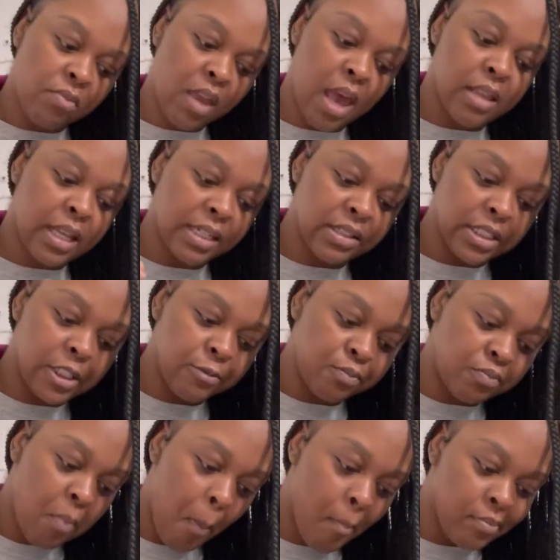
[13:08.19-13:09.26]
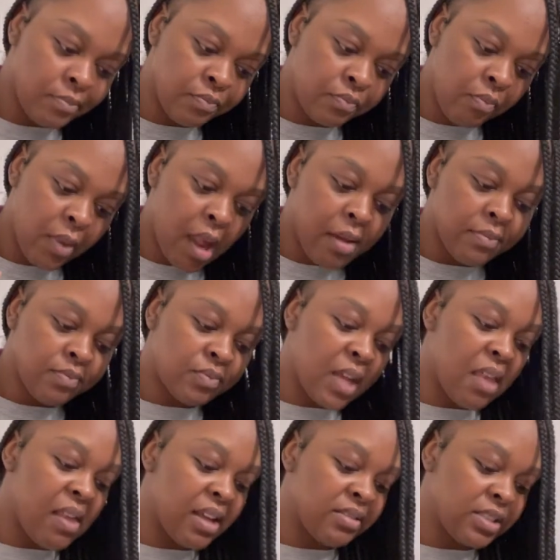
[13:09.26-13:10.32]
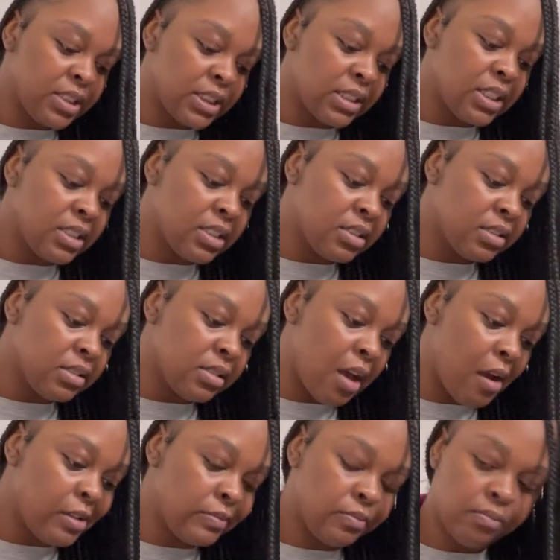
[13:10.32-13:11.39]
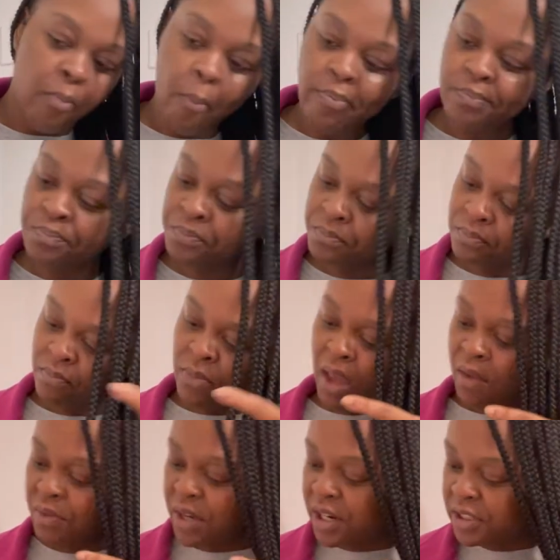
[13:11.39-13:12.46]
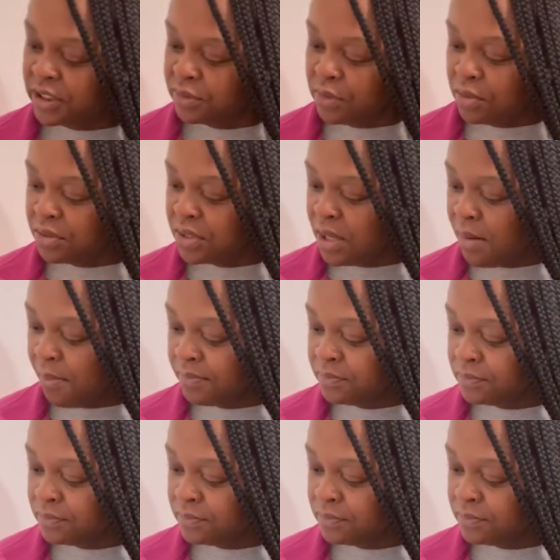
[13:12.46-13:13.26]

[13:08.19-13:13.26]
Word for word: I like that. I like this. I think this is the honey roasted.